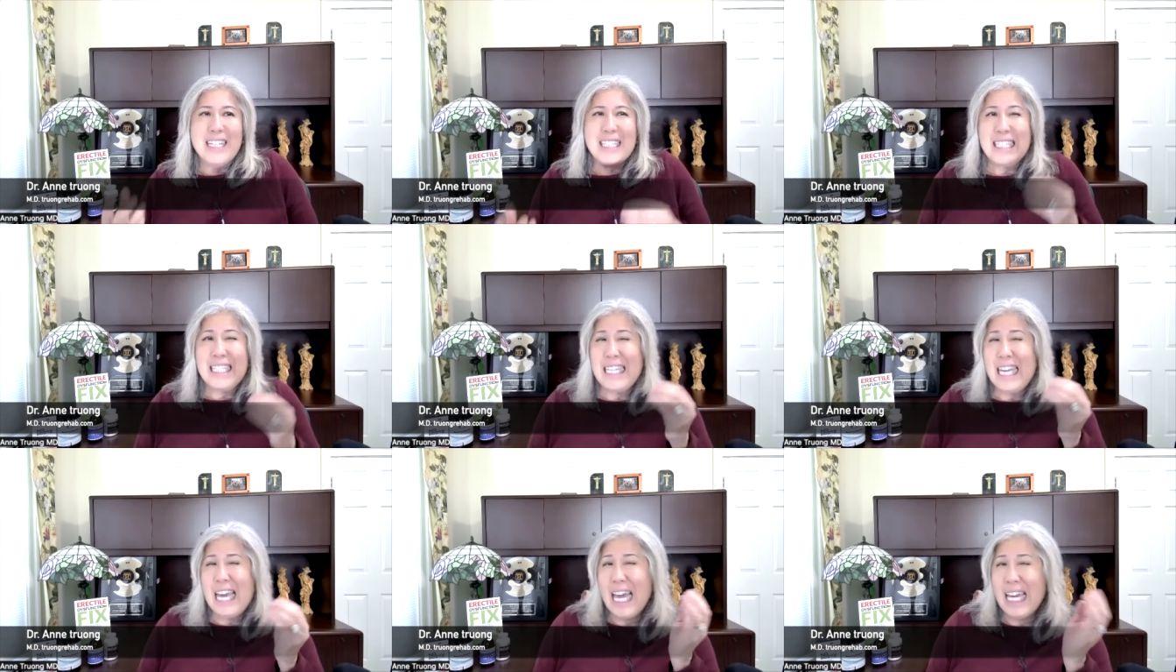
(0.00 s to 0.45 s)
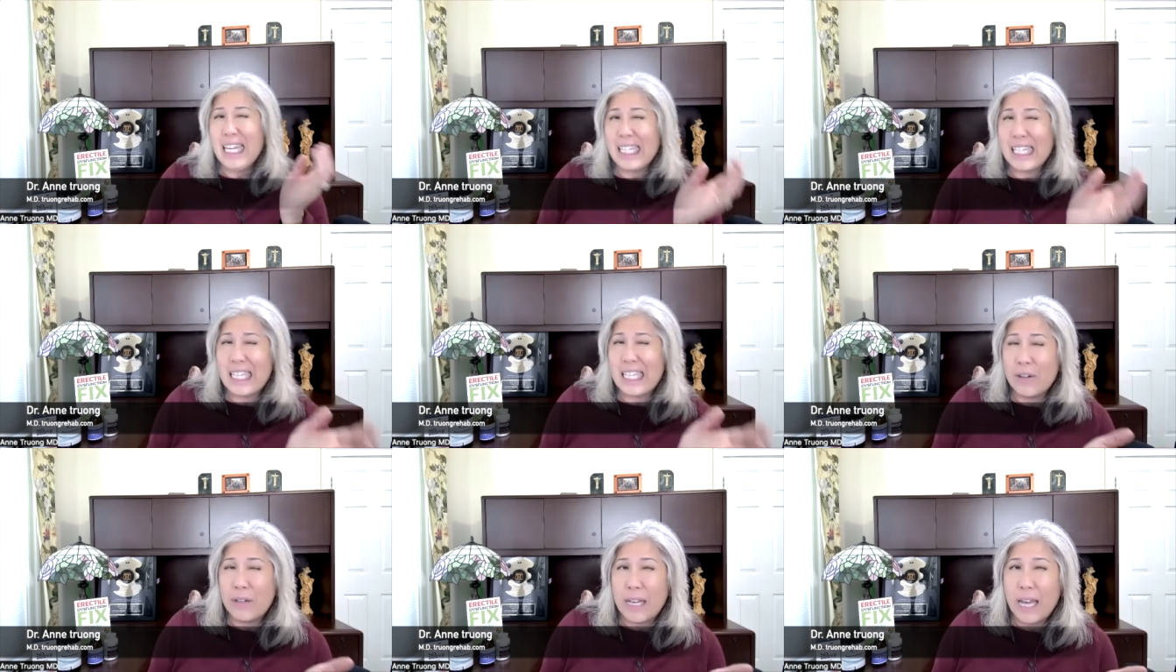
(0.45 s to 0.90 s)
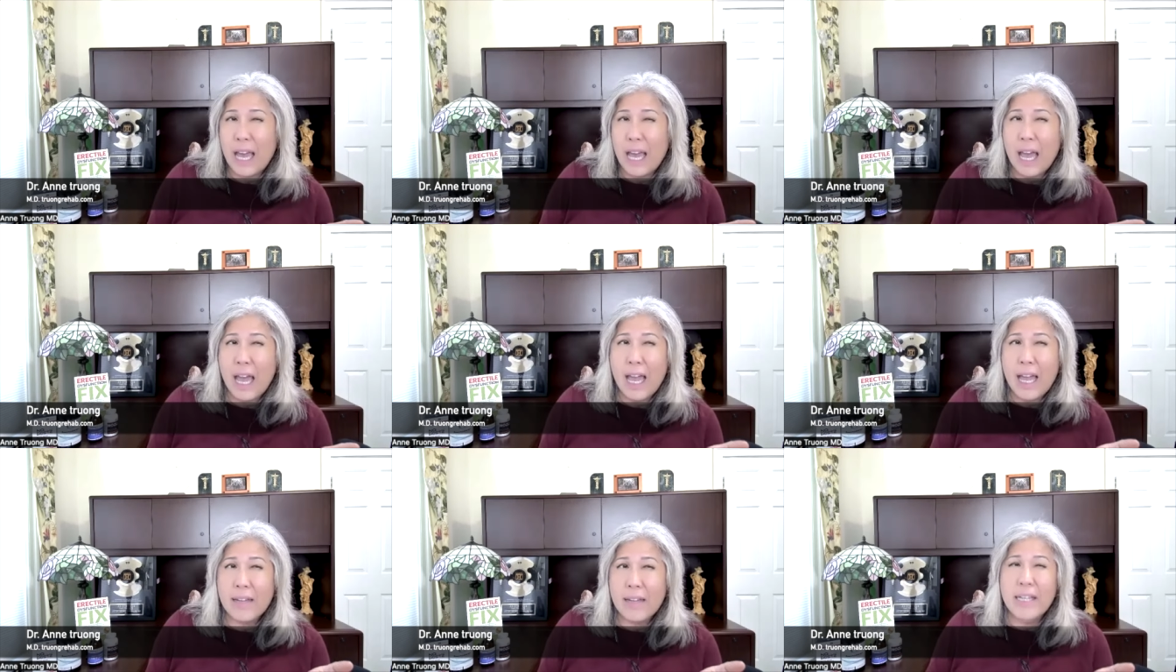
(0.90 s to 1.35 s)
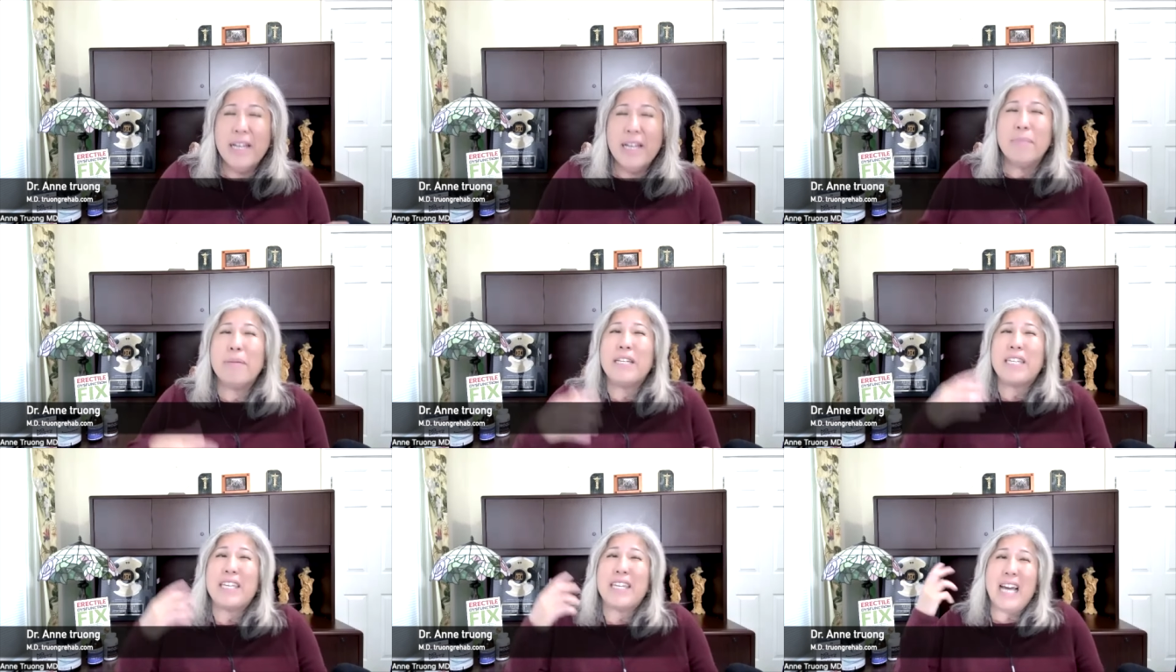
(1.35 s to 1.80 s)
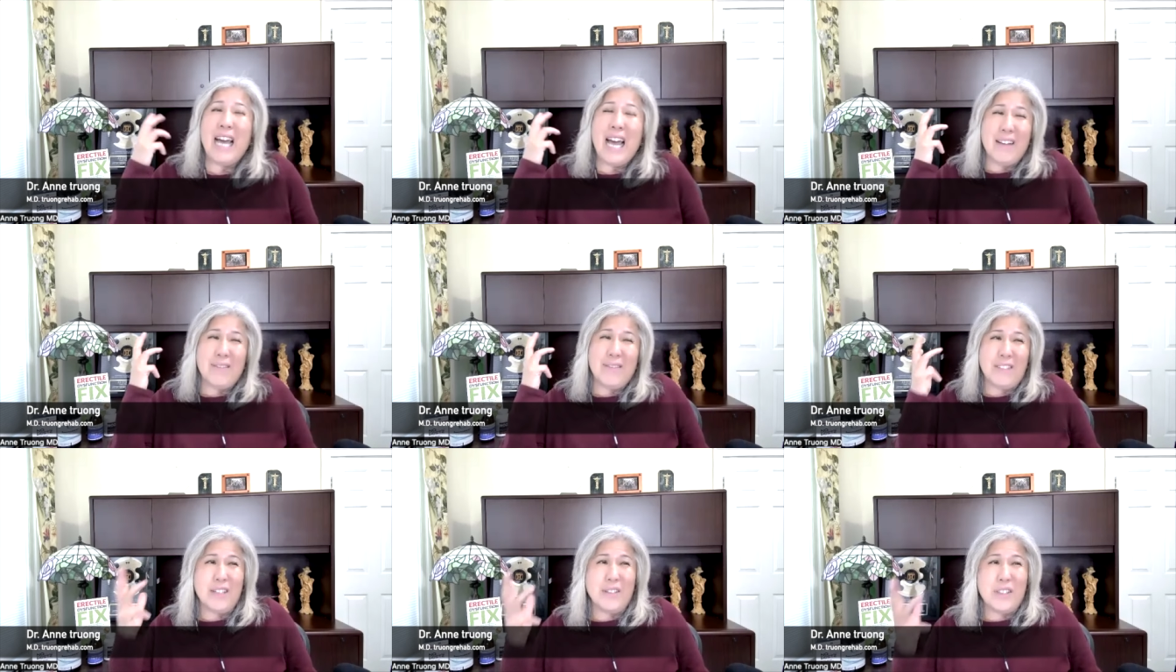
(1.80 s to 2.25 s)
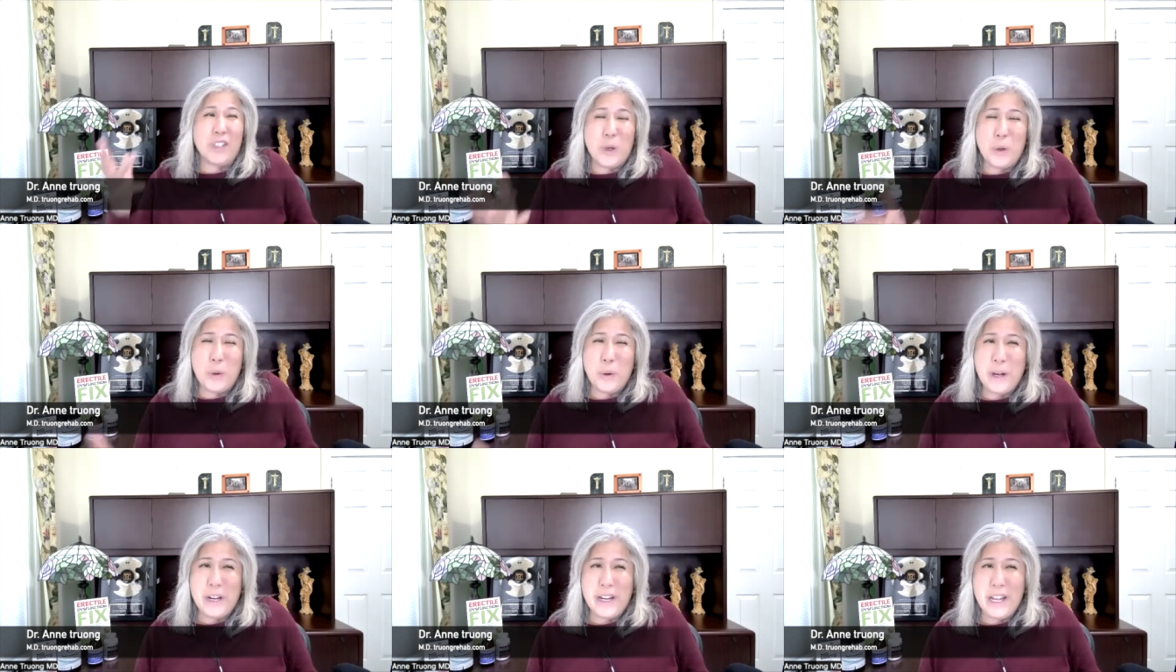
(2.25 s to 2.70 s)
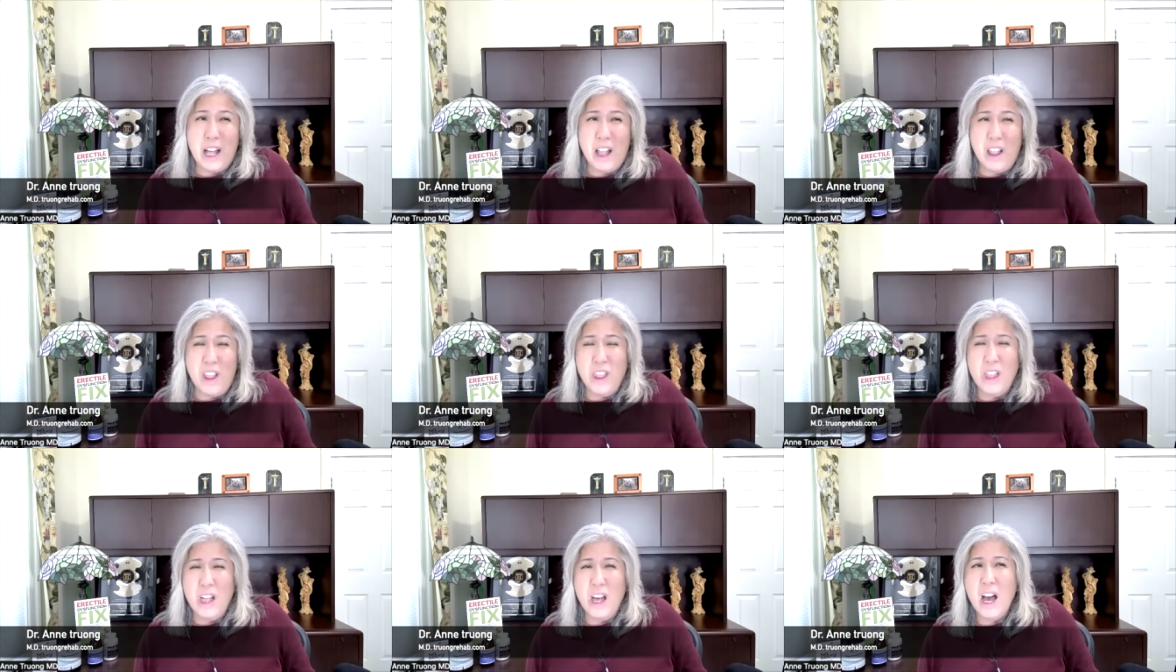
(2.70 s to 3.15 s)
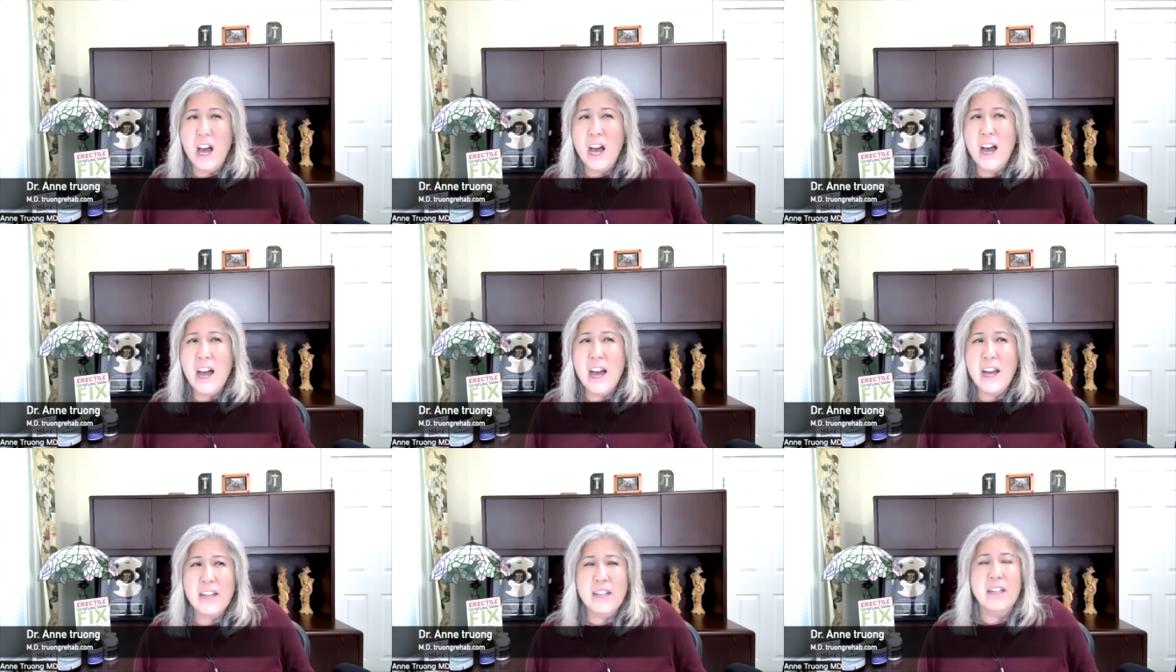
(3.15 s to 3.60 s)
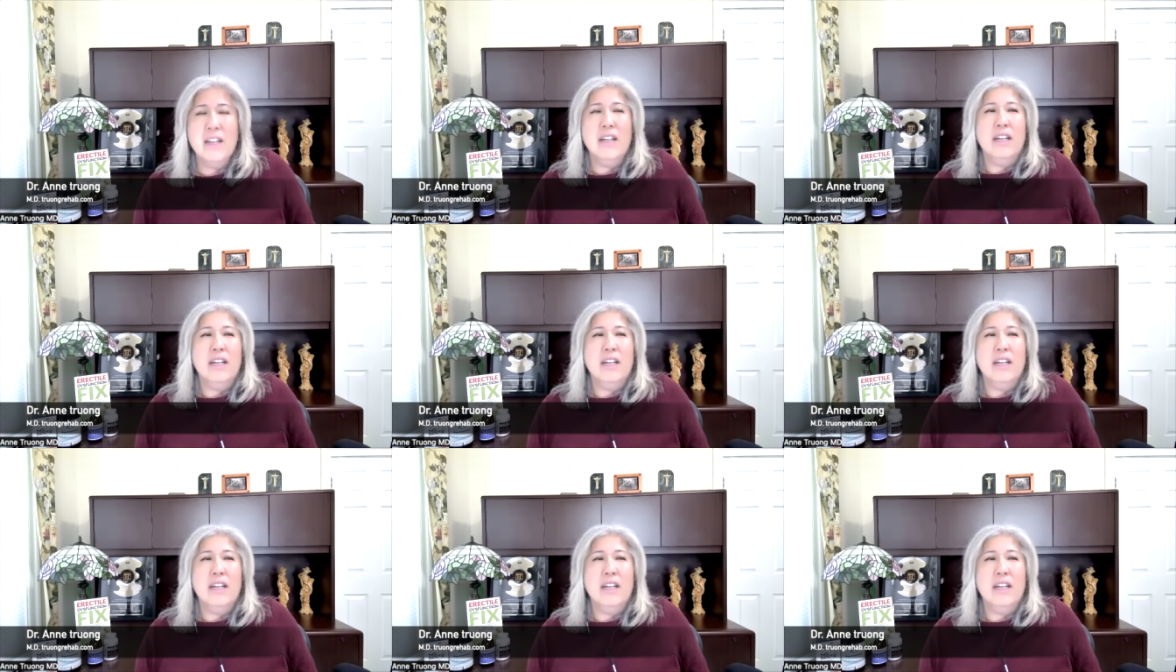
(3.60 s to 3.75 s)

yes, you can, but you have to do it a lot.